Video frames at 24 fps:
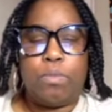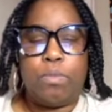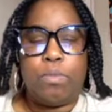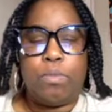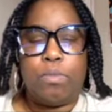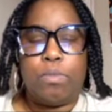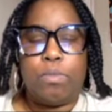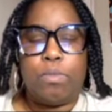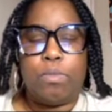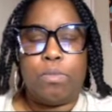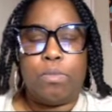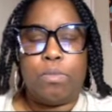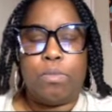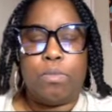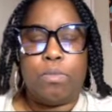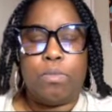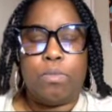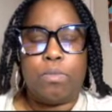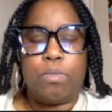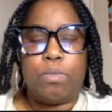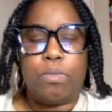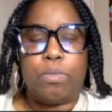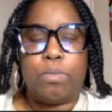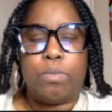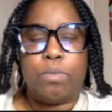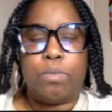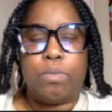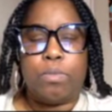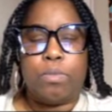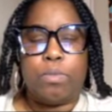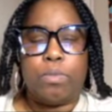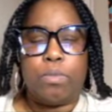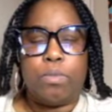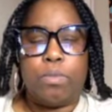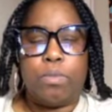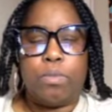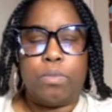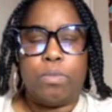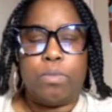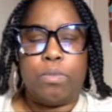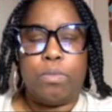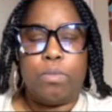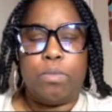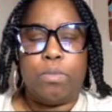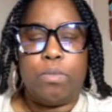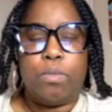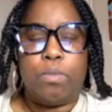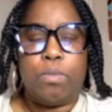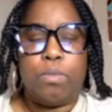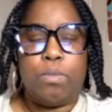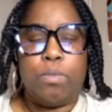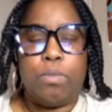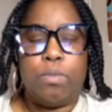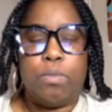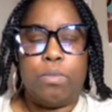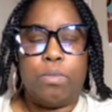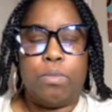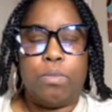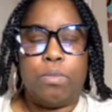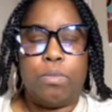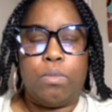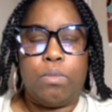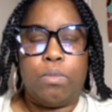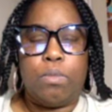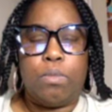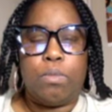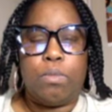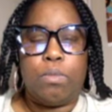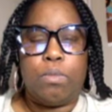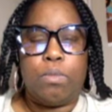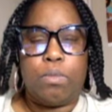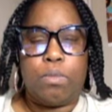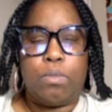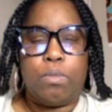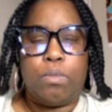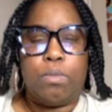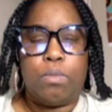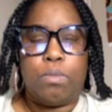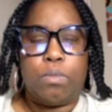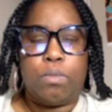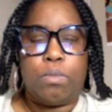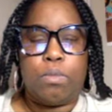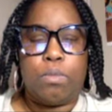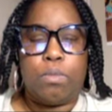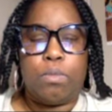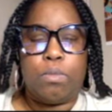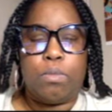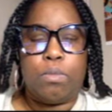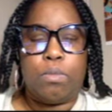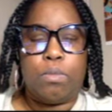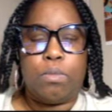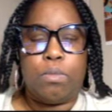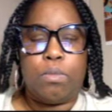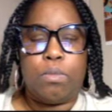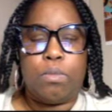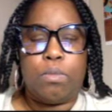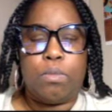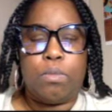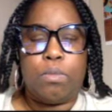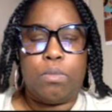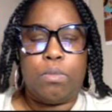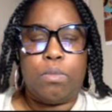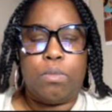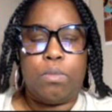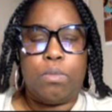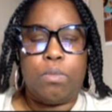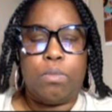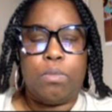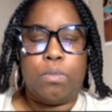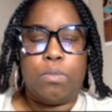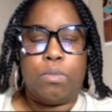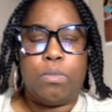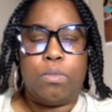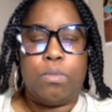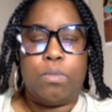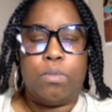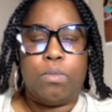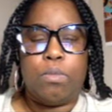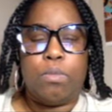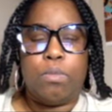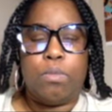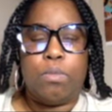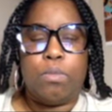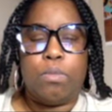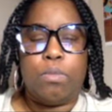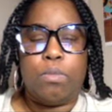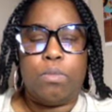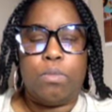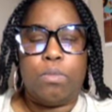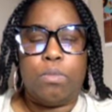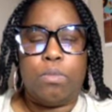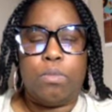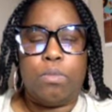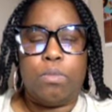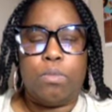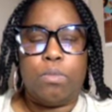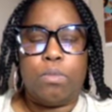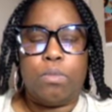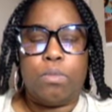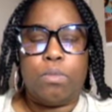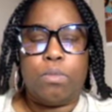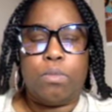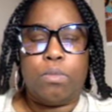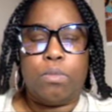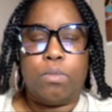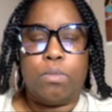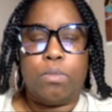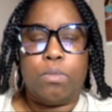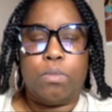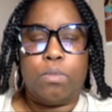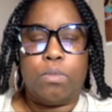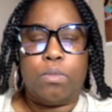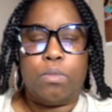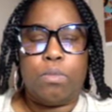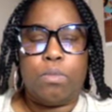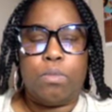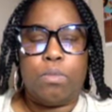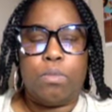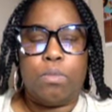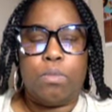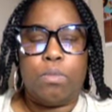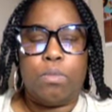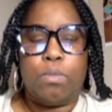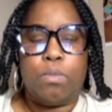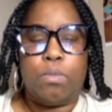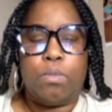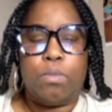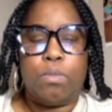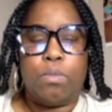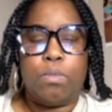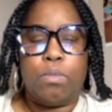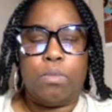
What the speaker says: This person isn't speaking.